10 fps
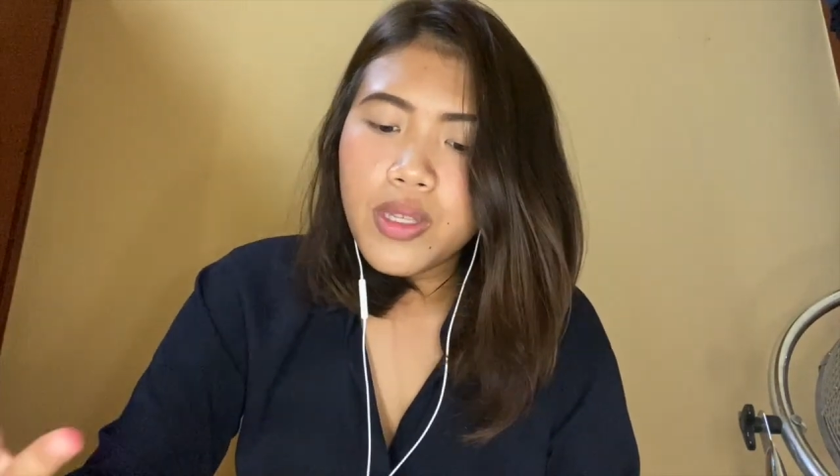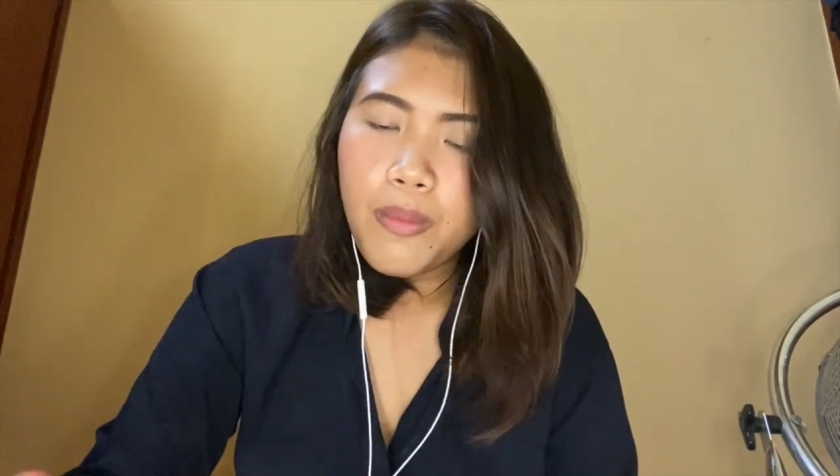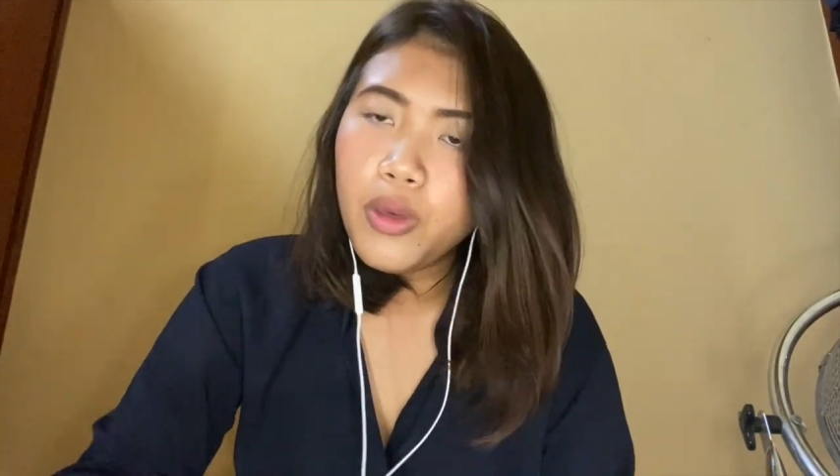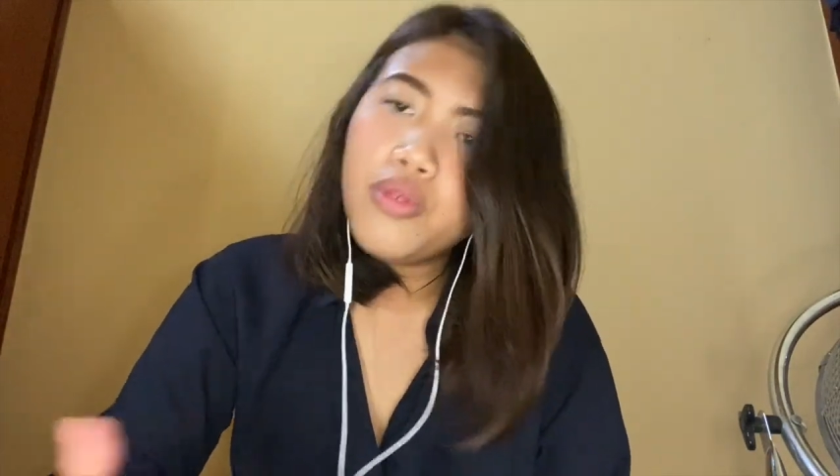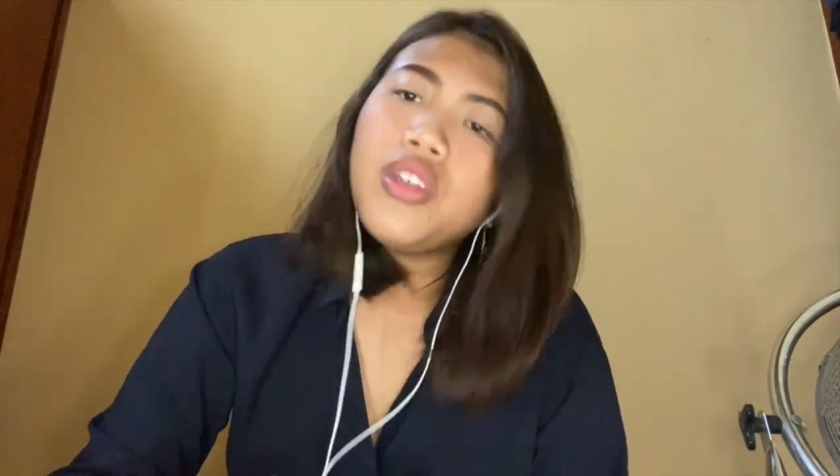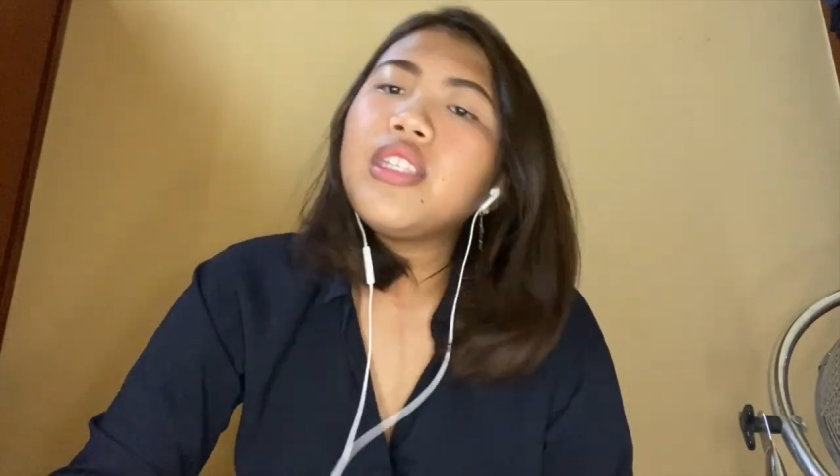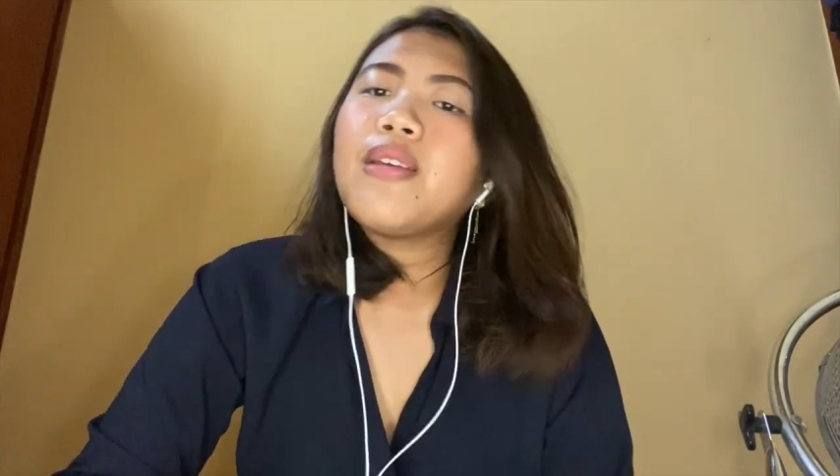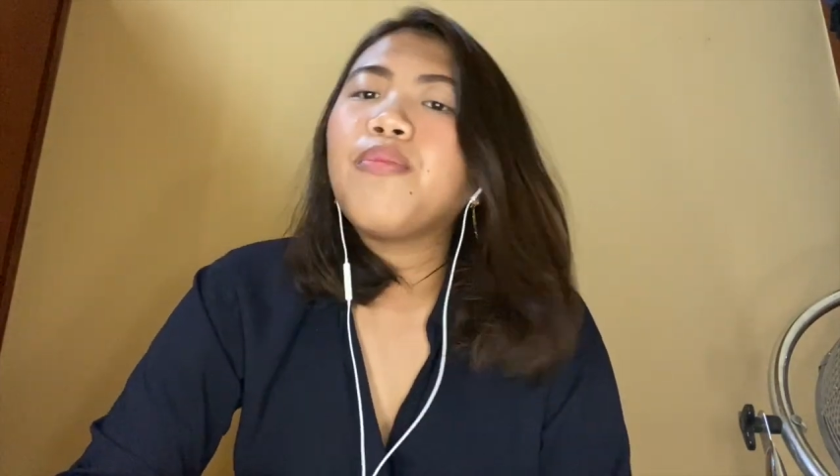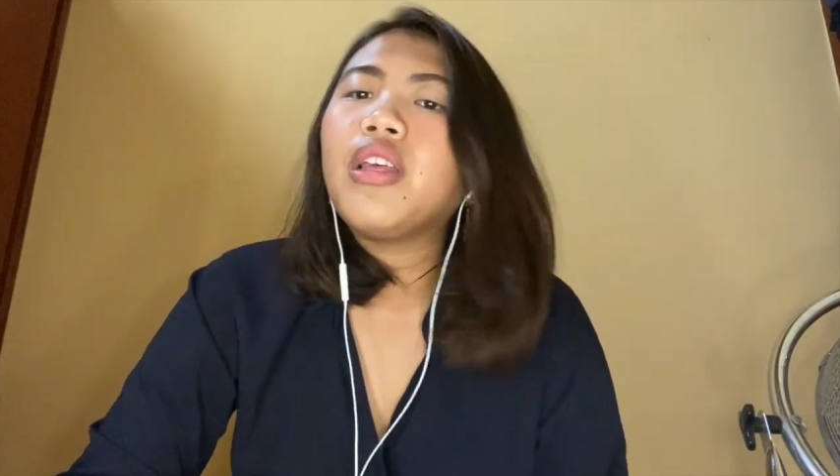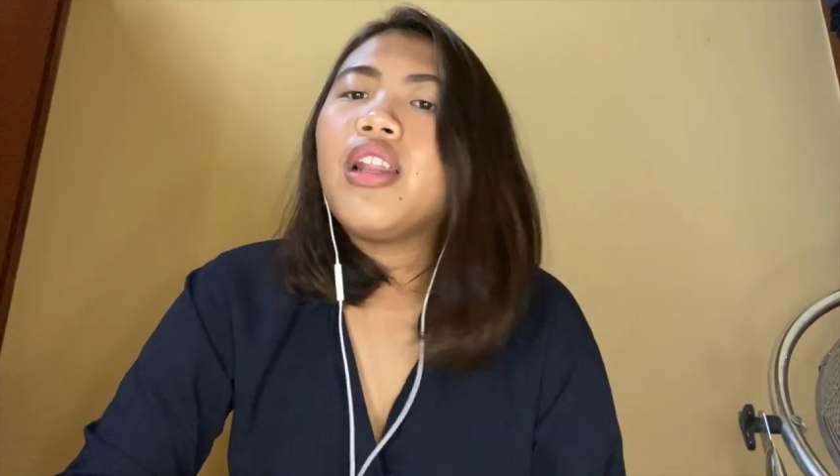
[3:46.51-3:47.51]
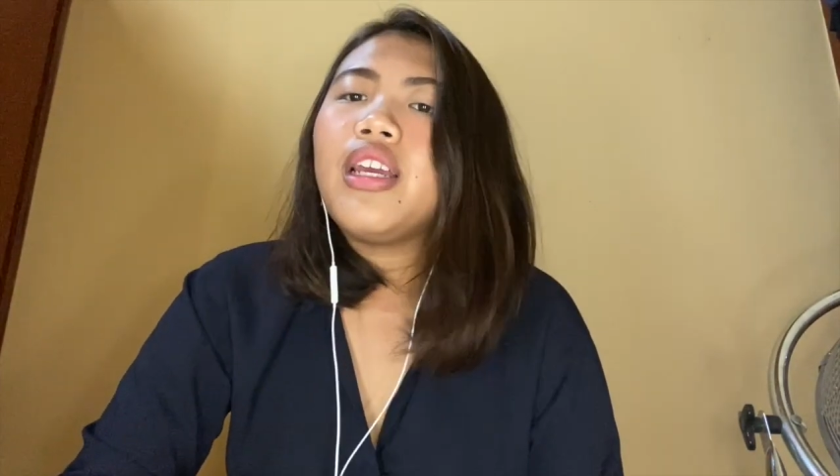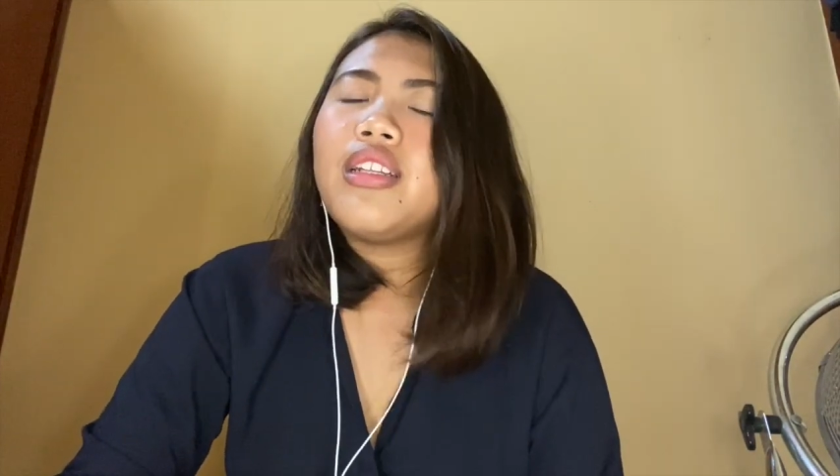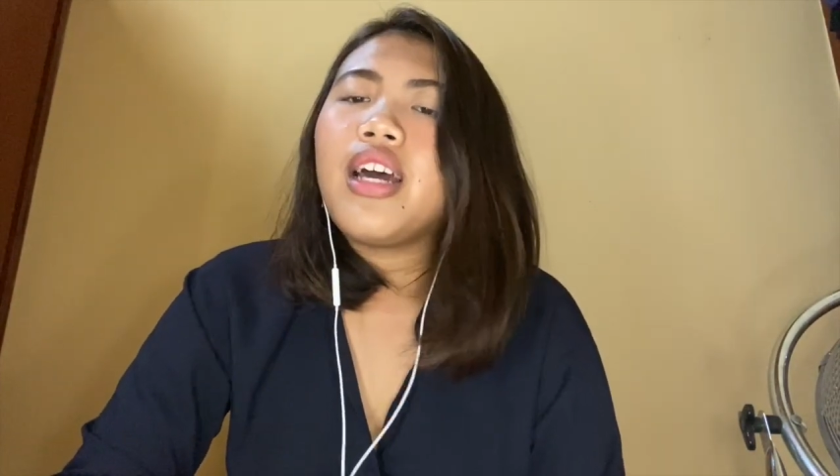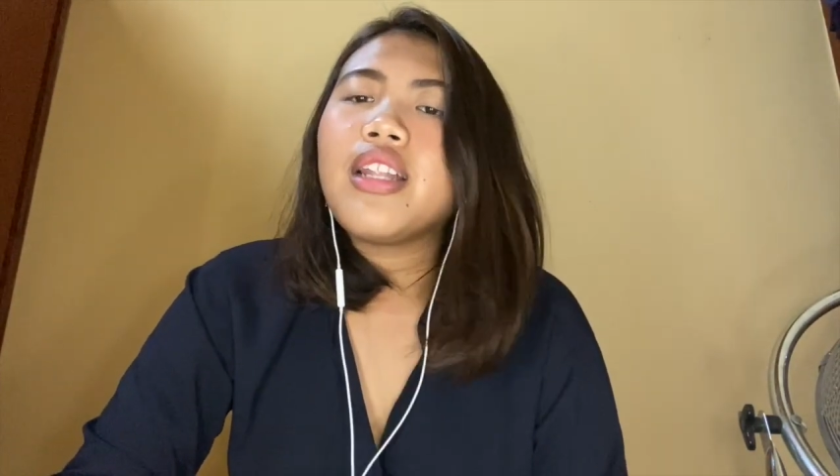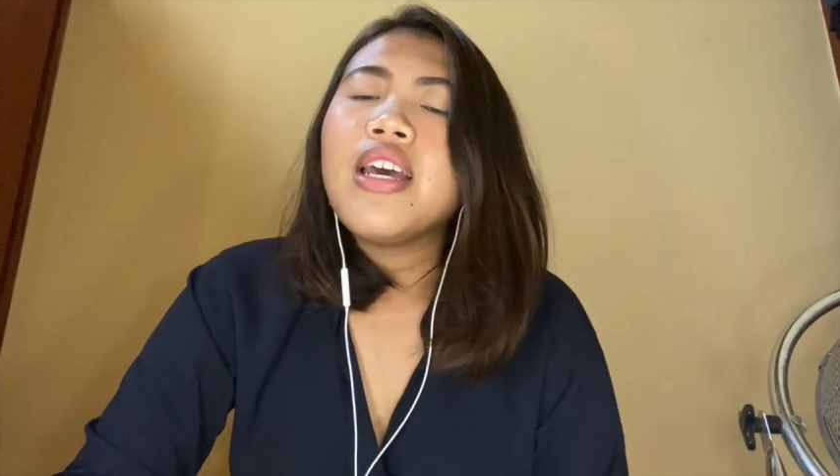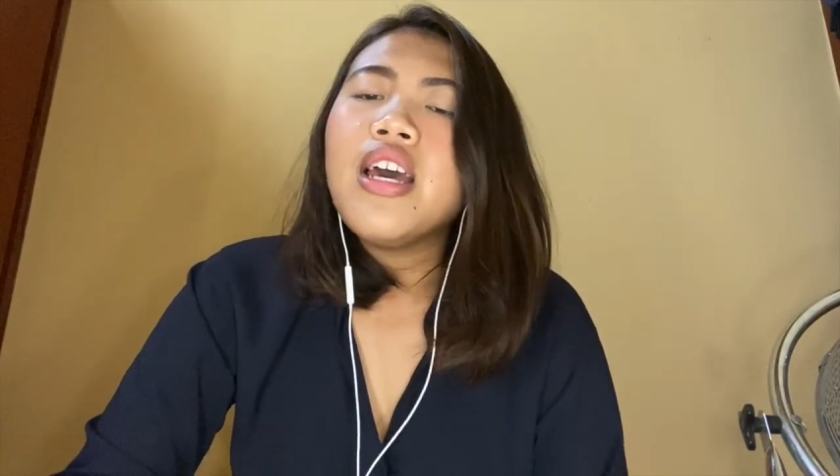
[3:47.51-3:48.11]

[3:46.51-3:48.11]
movies, something like that.